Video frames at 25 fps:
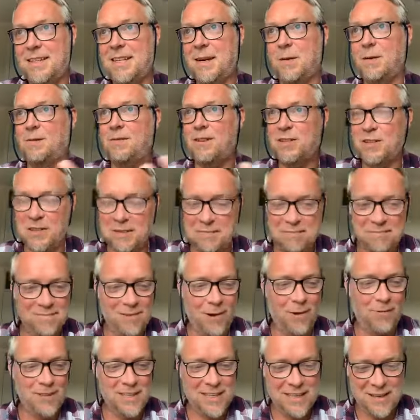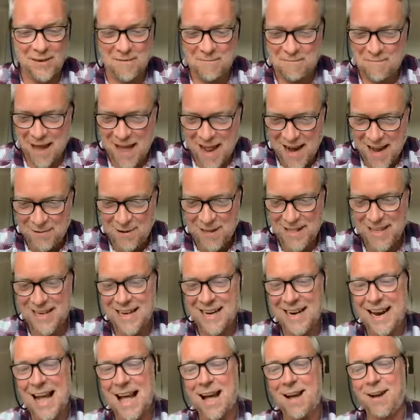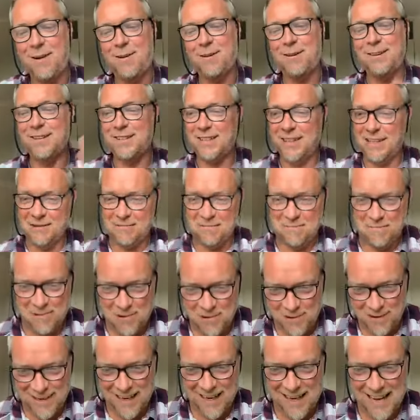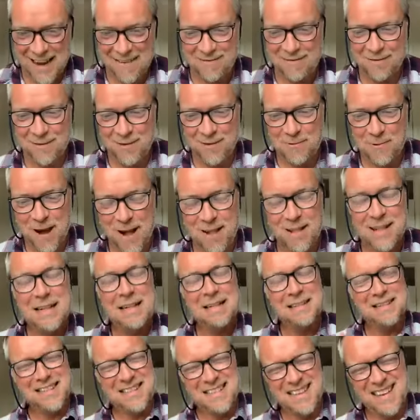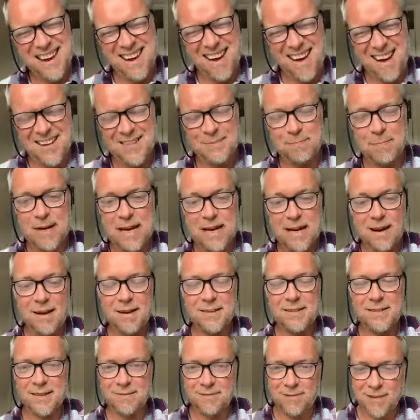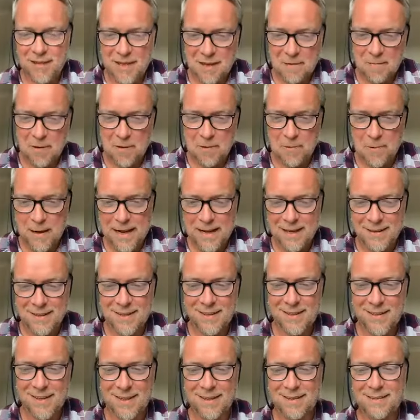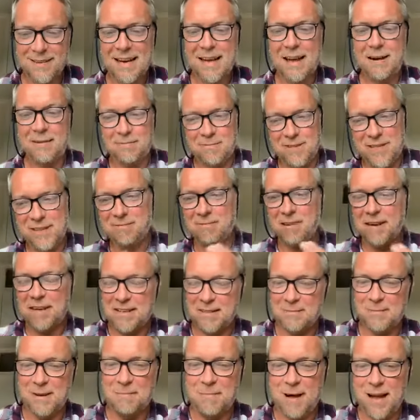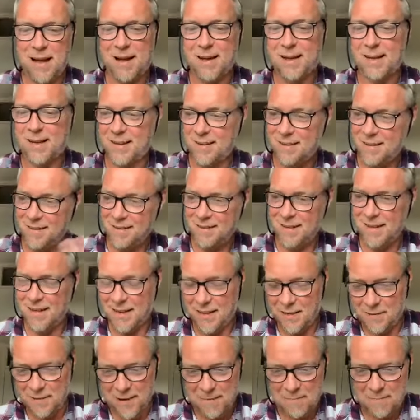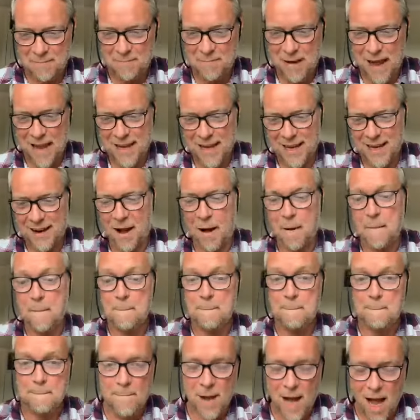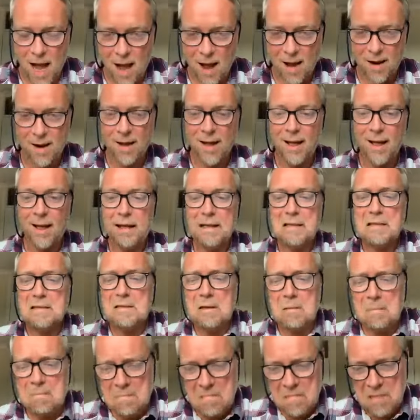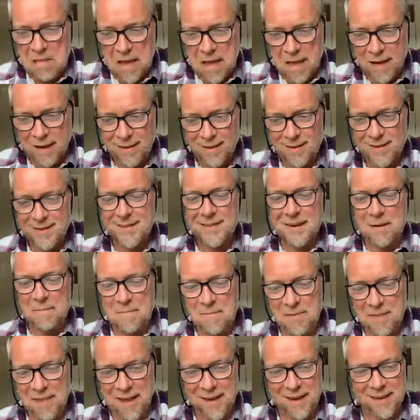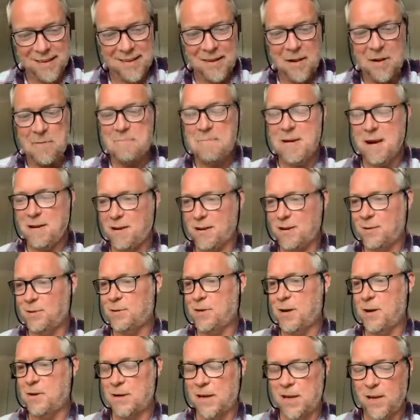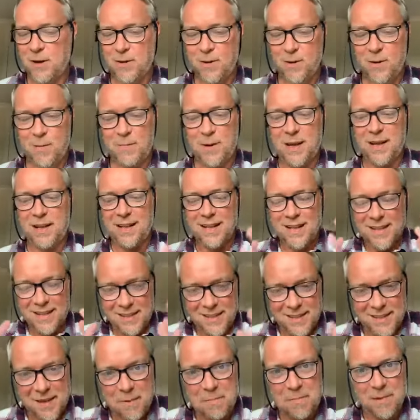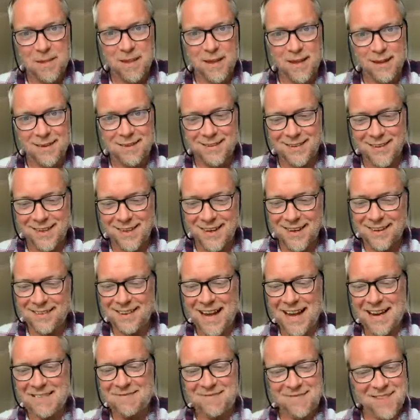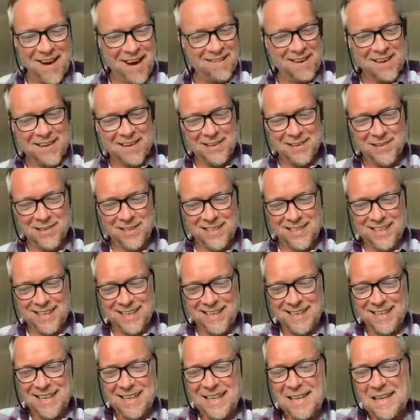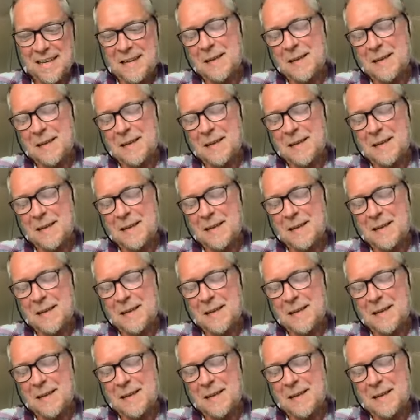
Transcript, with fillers: the double vision obviously got better within an hour and she could walk again for a while didn't last but it lasted for a couple of weeks you know and now she rings me back and you know i back it up but something something no miracle no cure but something you know and very interesting